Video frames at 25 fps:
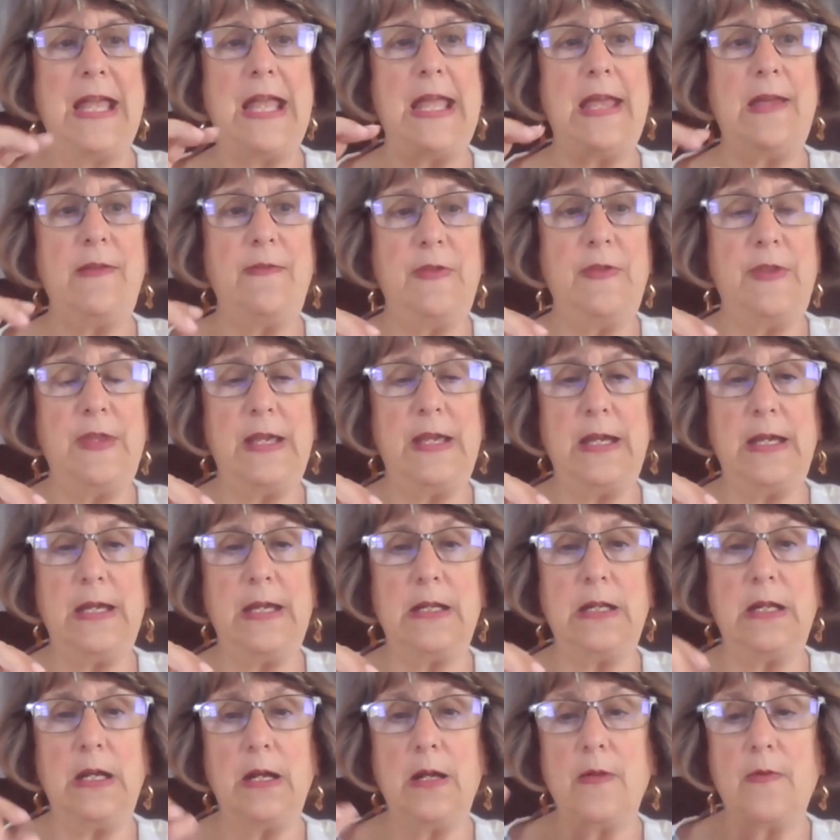And
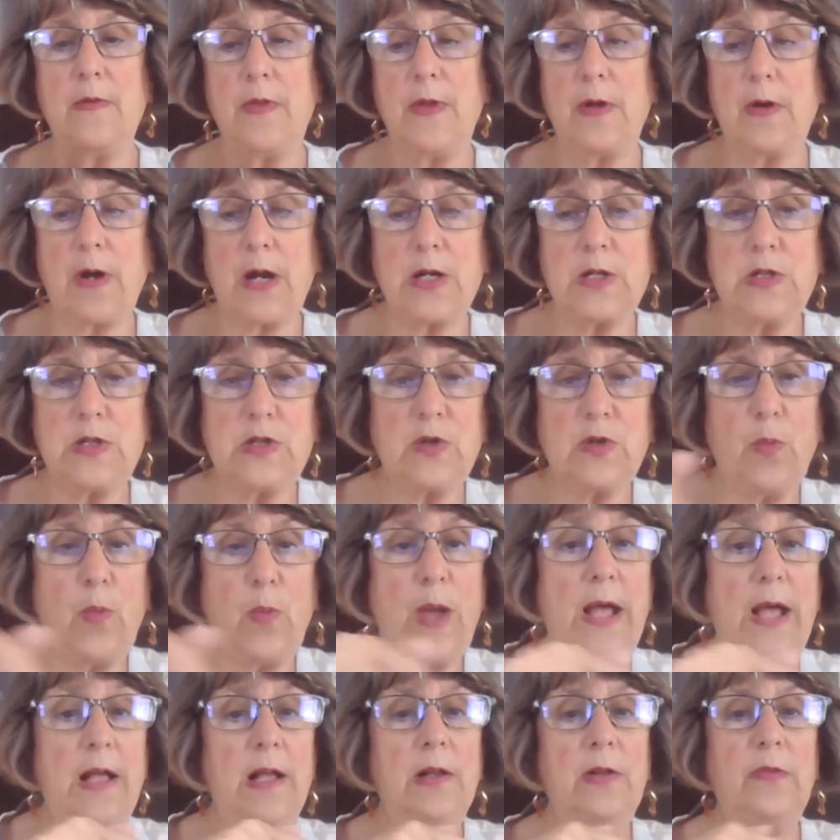then there are
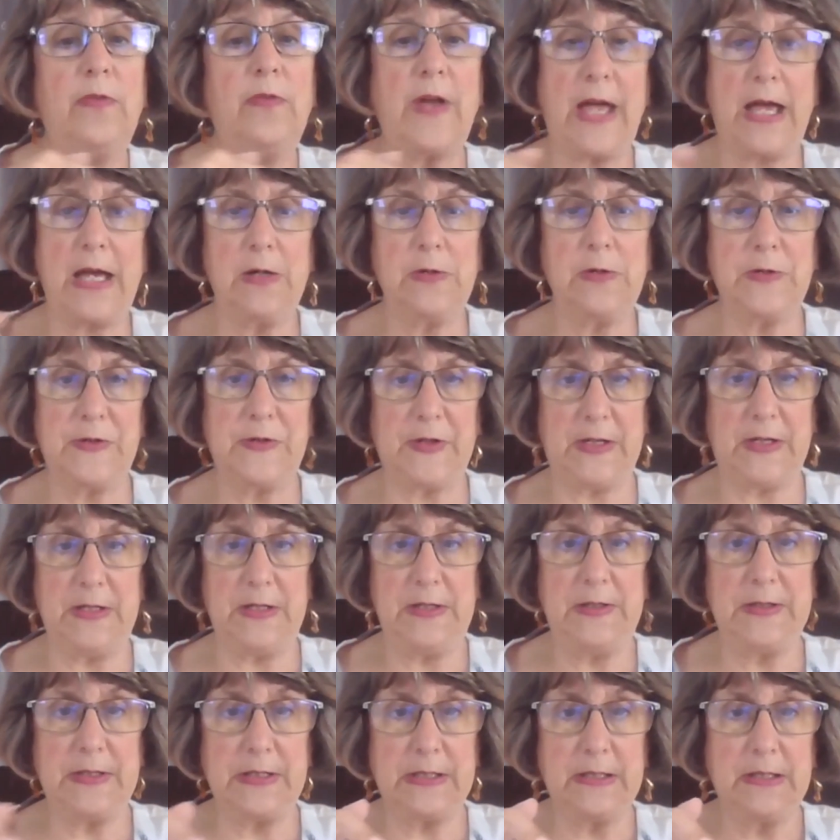12
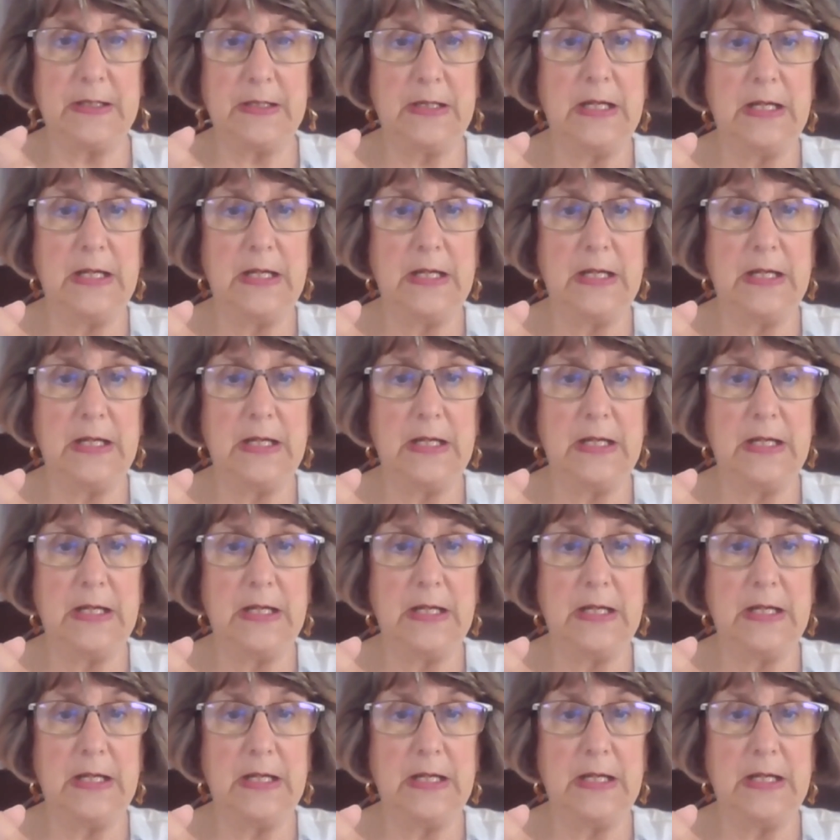houses.